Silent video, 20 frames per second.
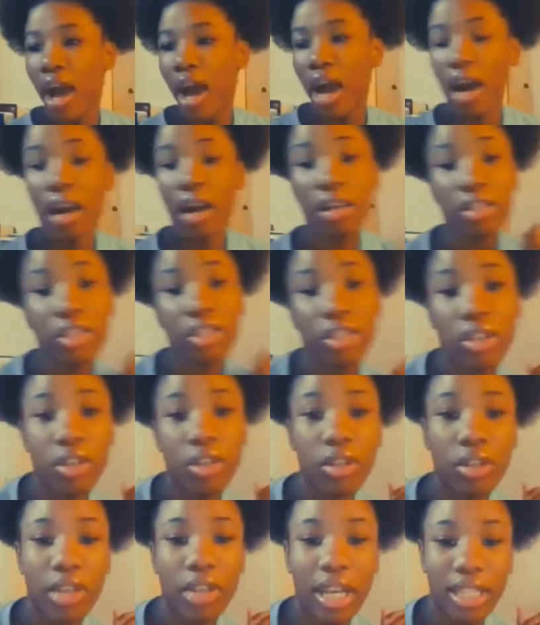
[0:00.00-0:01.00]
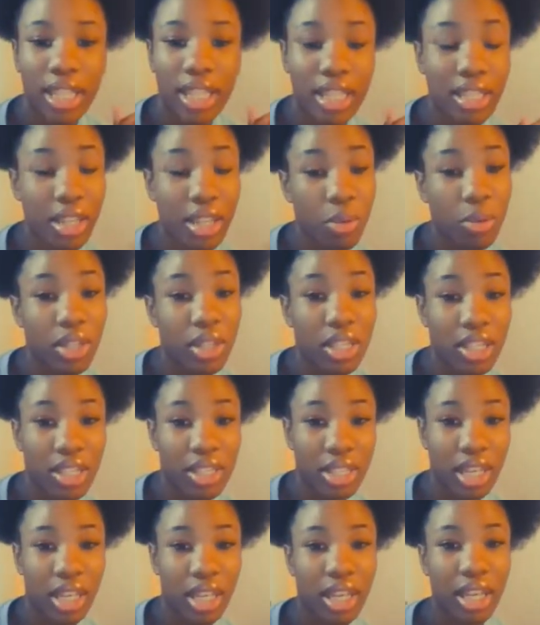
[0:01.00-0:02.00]
Also, as I said with the
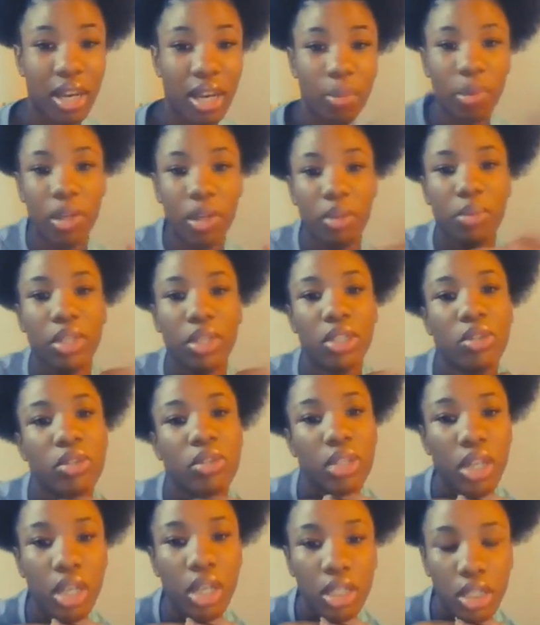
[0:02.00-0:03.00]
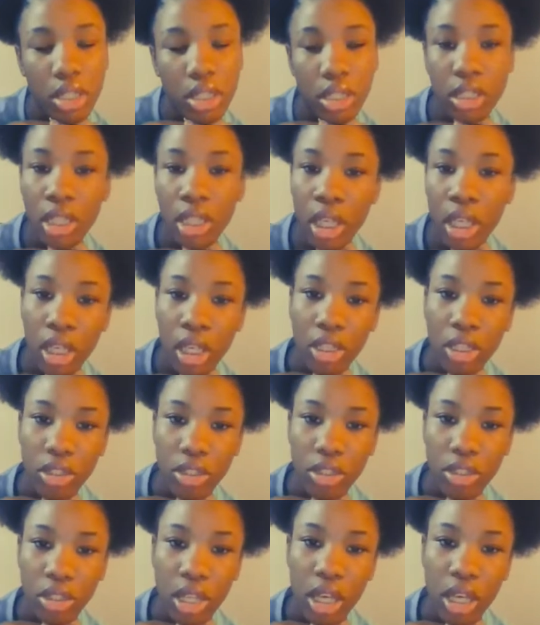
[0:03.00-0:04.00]
singing, I'm gonna be doing like singing
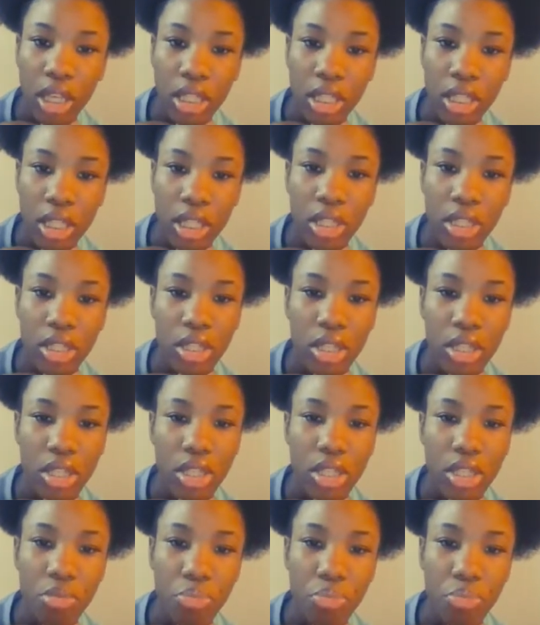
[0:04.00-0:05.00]
exercises